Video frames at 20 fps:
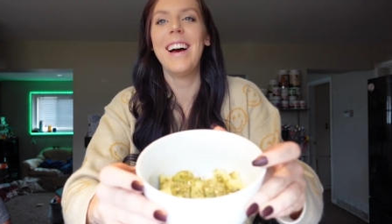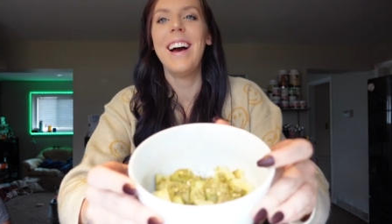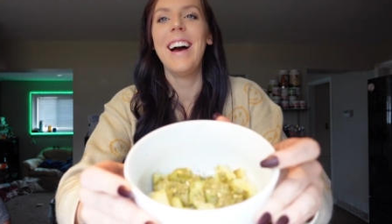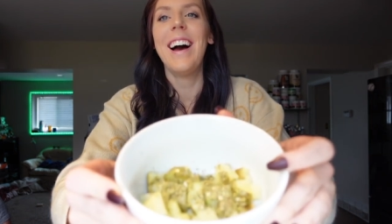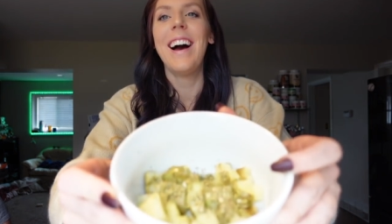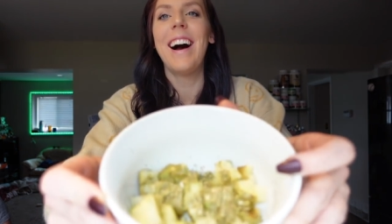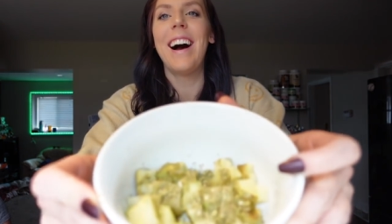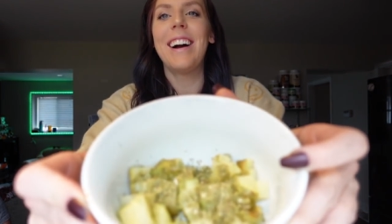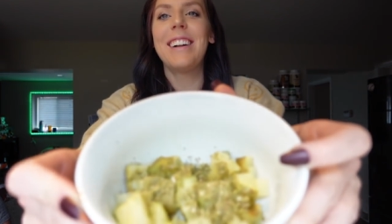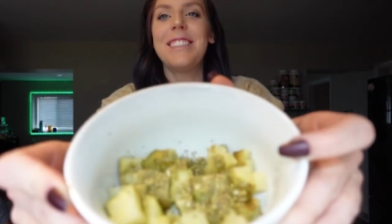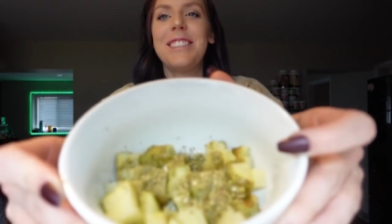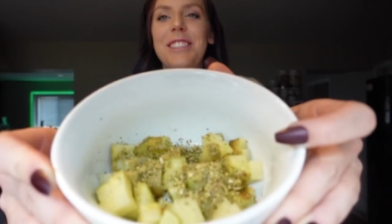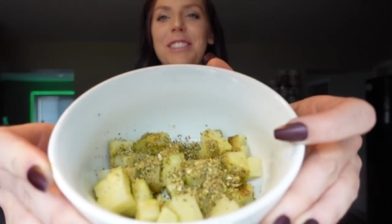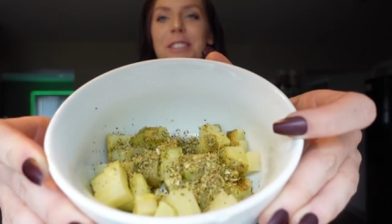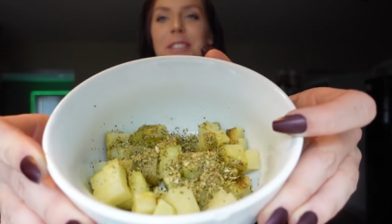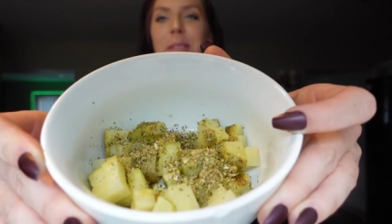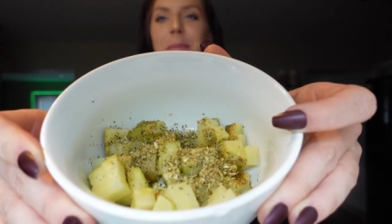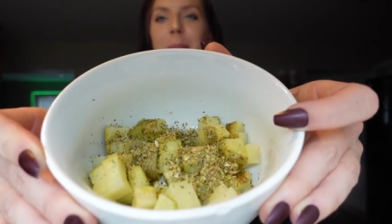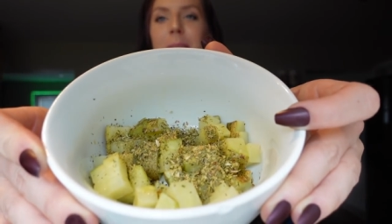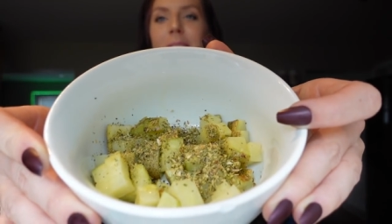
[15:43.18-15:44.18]
I just
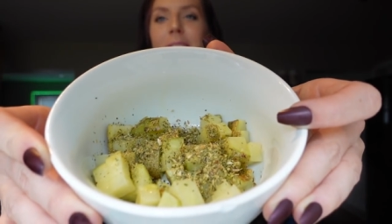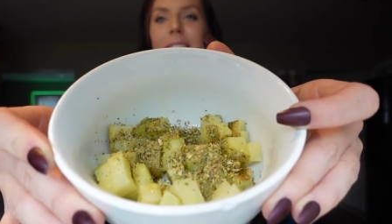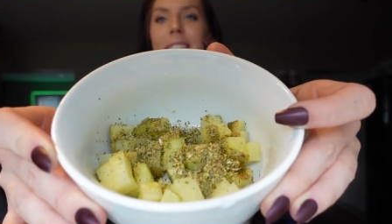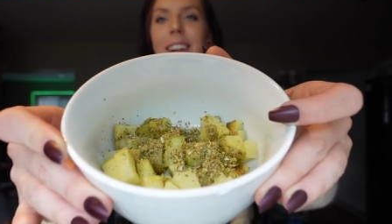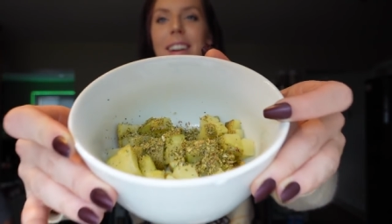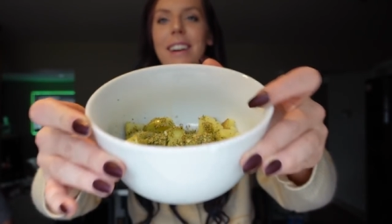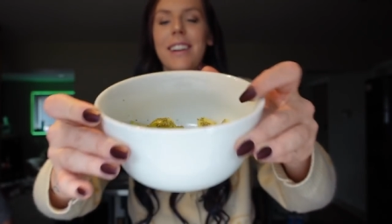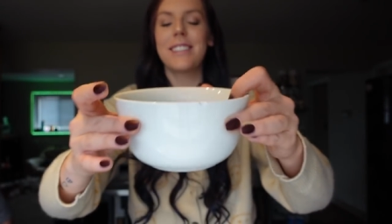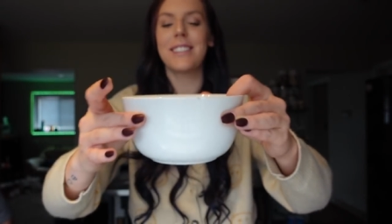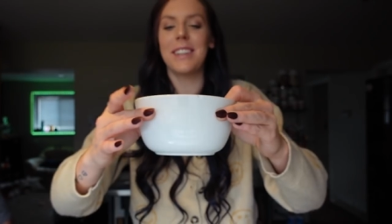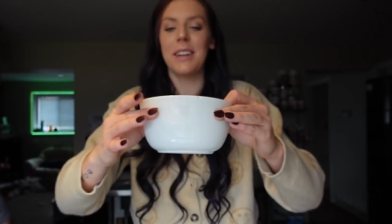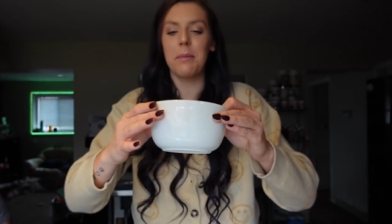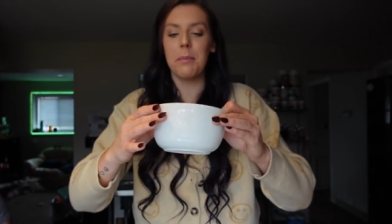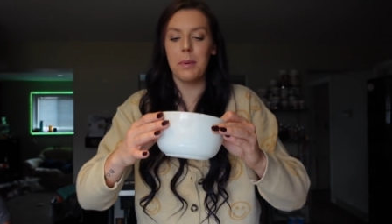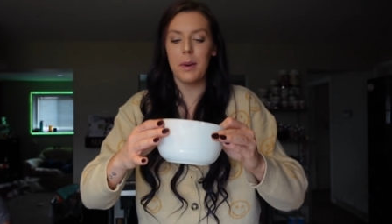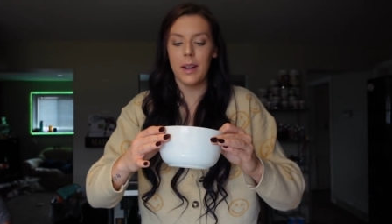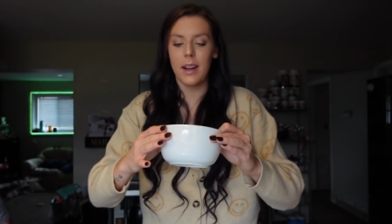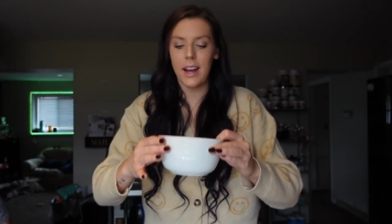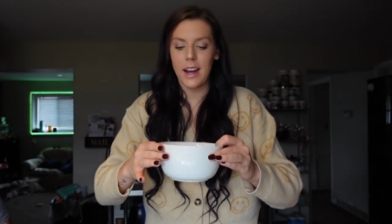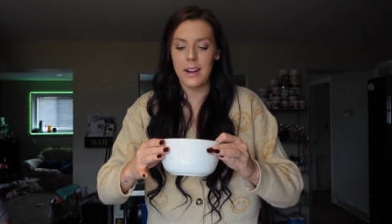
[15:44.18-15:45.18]
used the big end on accident,
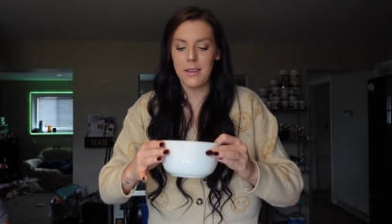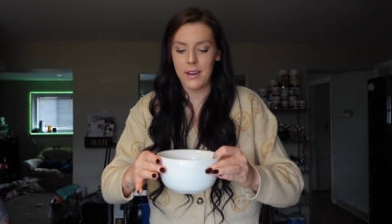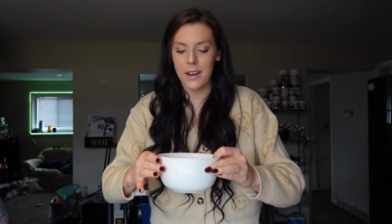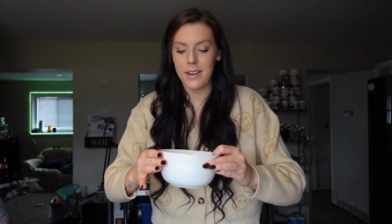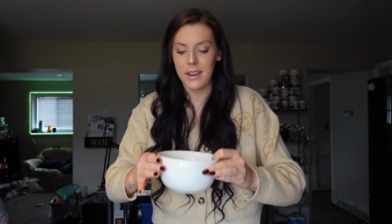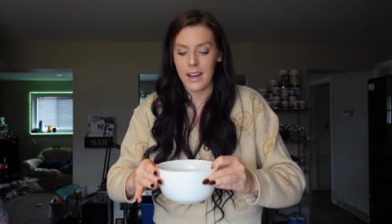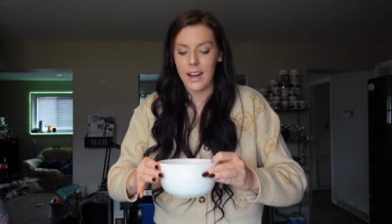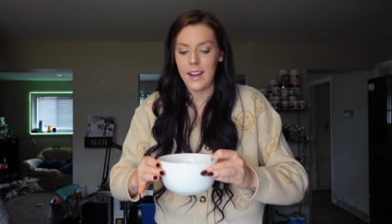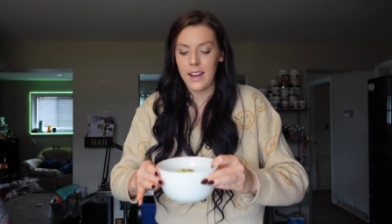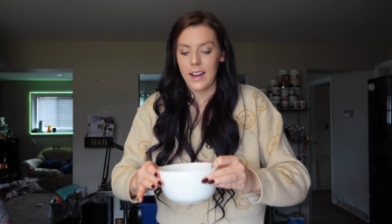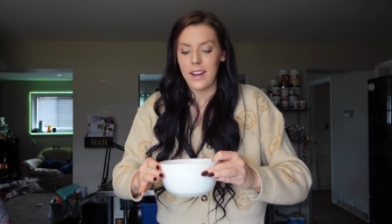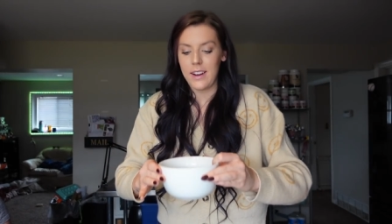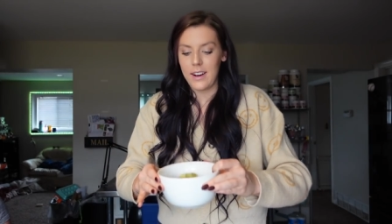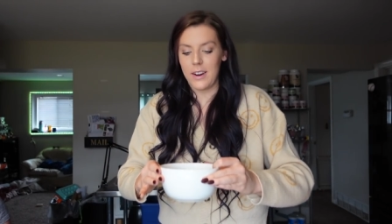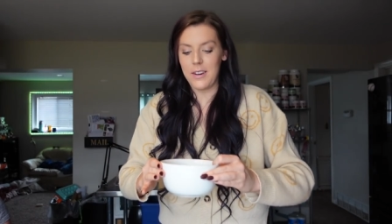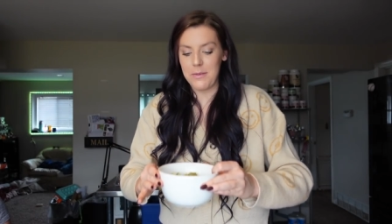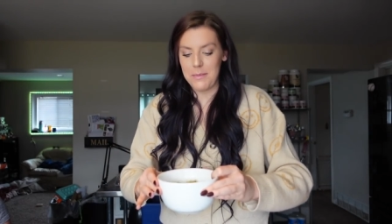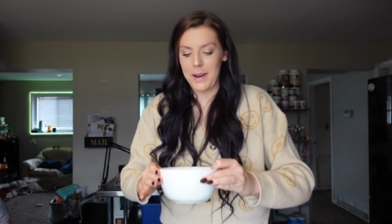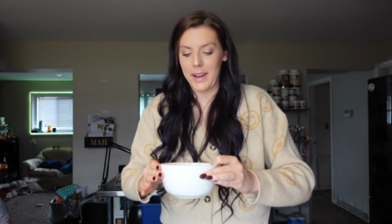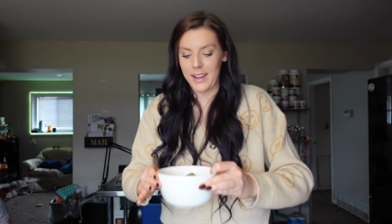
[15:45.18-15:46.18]
but anyway,
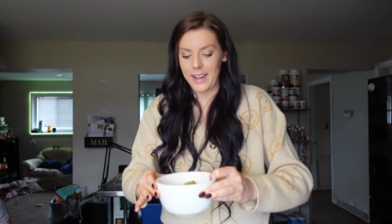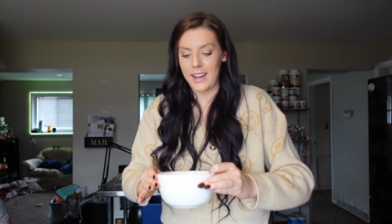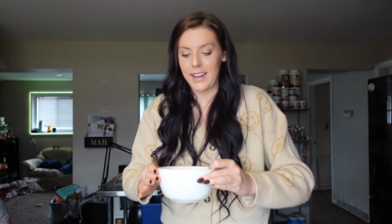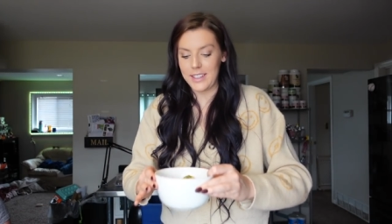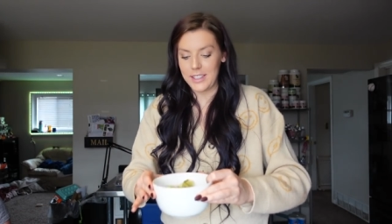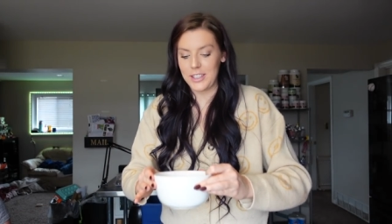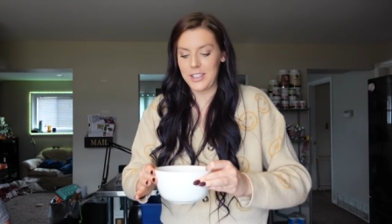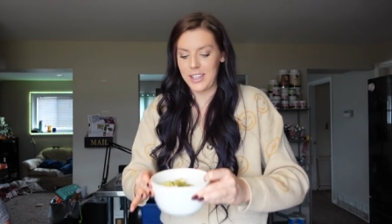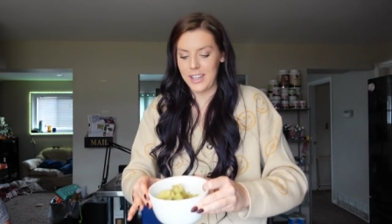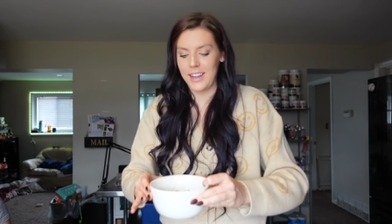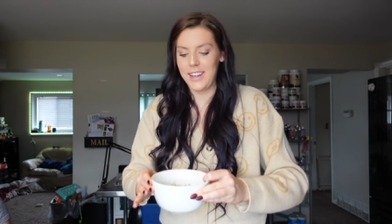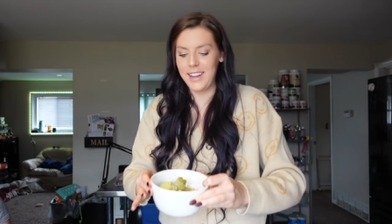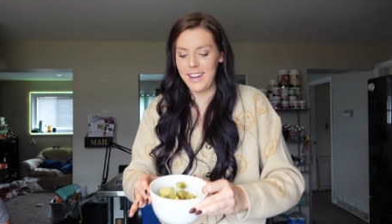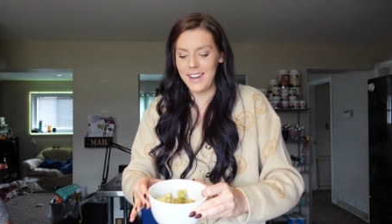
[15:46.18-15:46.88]
oh my gosh.